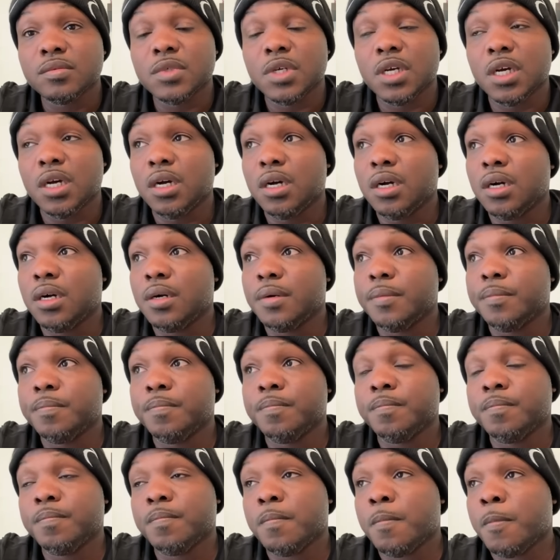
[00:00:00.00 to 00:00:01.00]
I
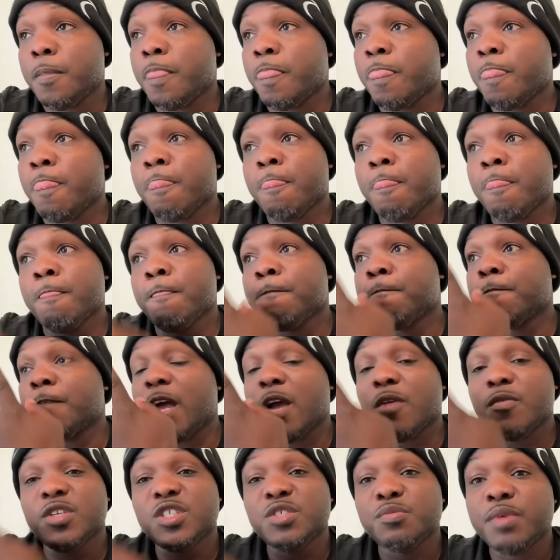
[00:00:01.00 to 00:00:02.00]

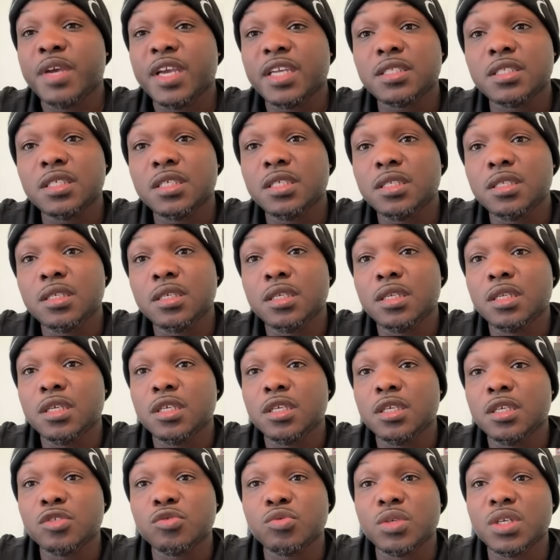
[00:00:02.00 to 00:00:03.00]
respect it. It
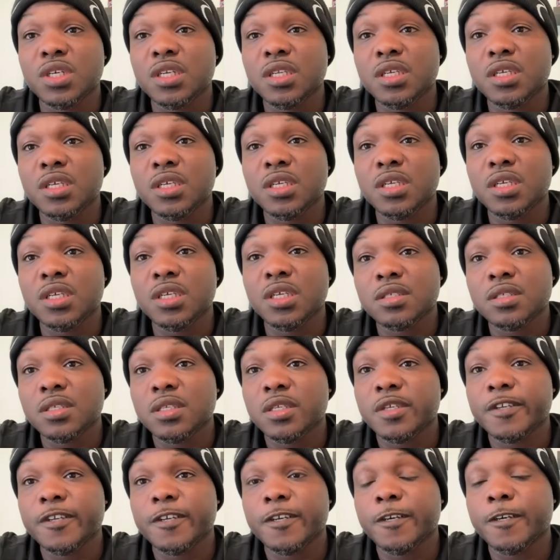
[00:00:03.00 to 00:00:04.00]
is what it is.
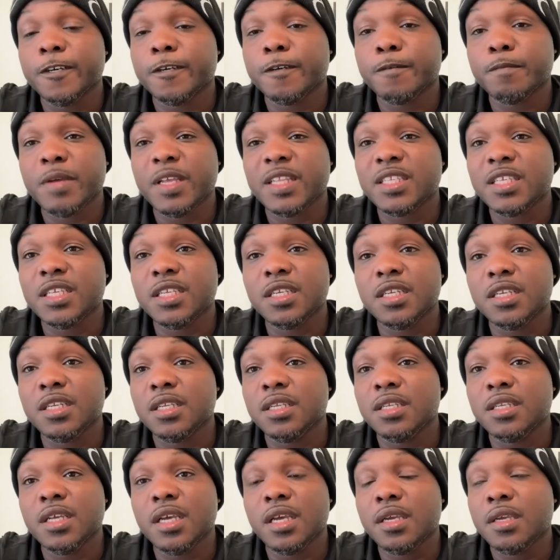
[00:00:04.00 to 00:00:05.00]
At the end of the
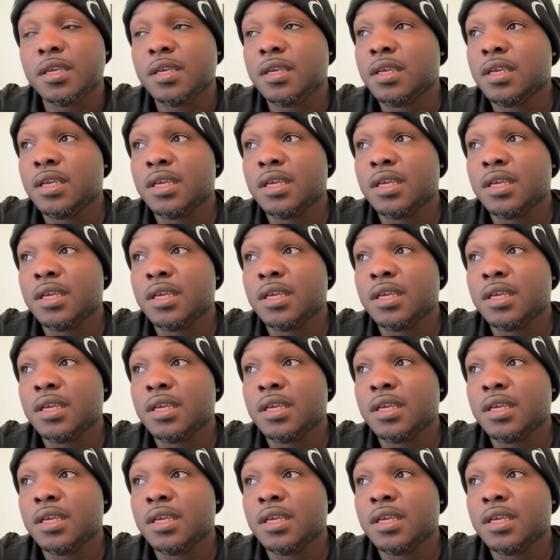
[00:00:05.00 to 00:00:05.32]
day,